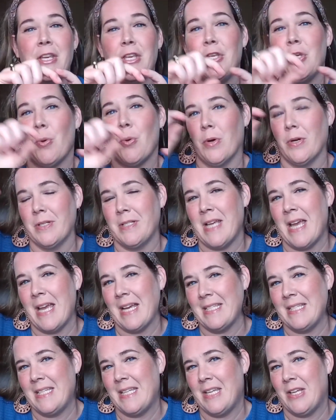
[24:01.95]
your
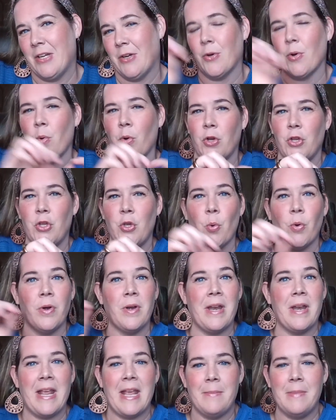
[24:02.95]
text here or your
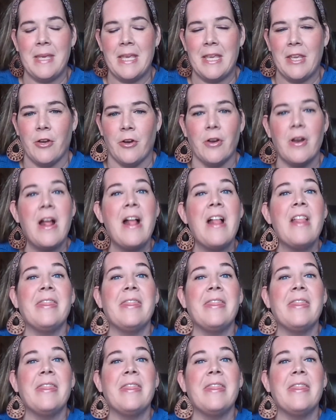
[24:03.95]
name here.